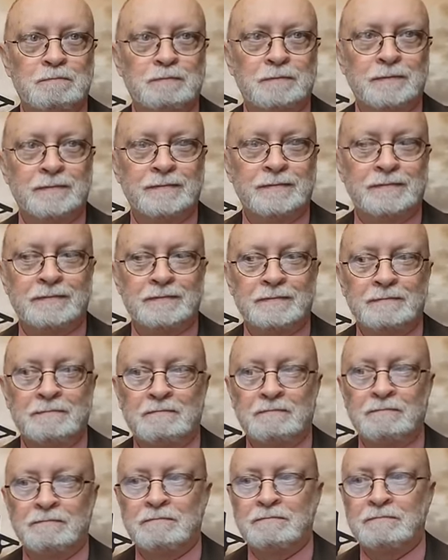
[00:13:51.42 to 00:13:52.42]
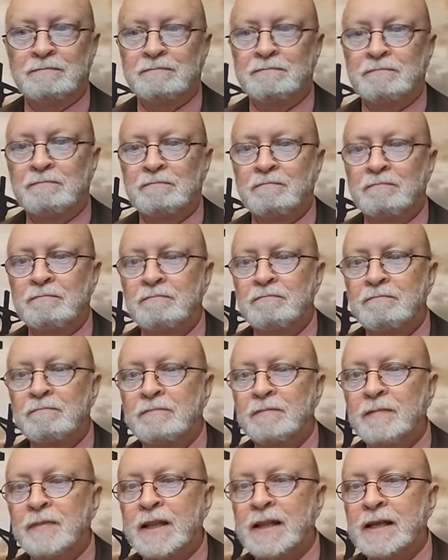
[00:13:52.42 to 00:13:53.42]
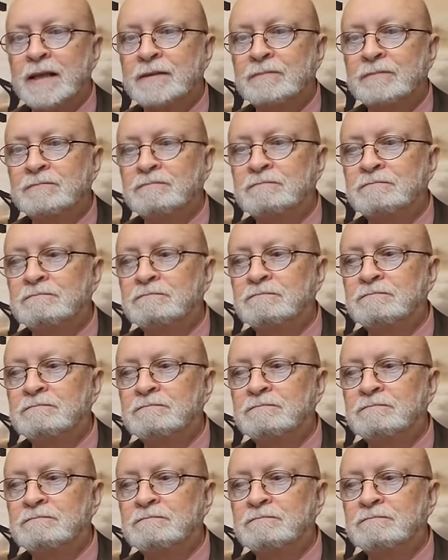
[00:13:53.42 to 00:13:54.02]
(no one is talking)